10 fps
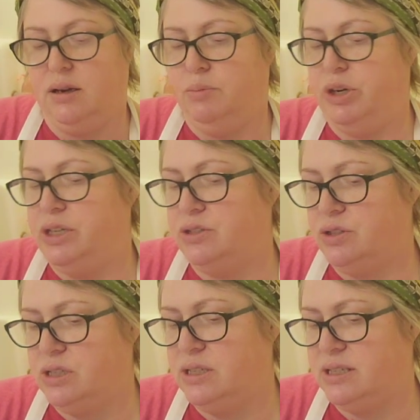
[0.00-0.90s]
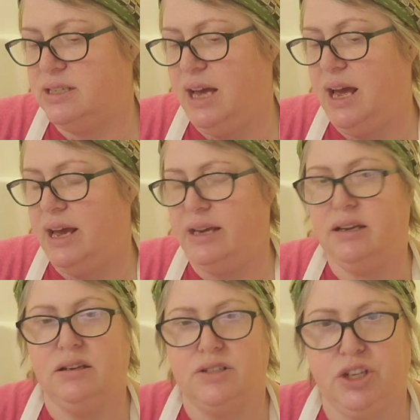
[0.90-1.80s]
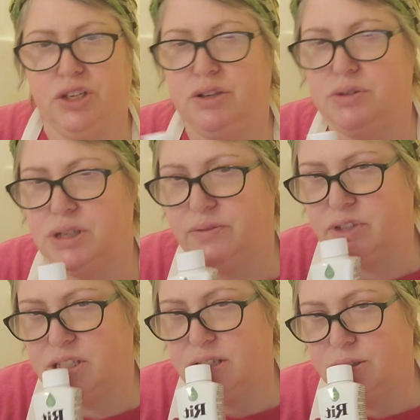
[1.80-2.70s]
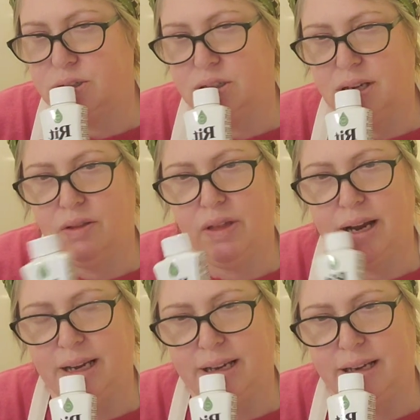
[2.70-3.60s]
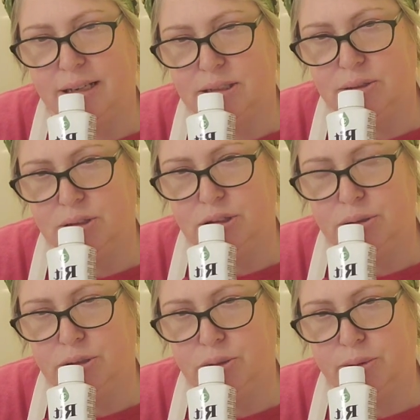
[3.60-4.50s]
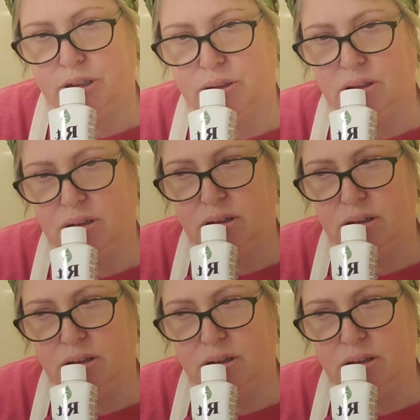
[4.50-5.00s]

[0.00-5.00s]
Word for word: but it doesn't say to use it for silks. Now that is unusual.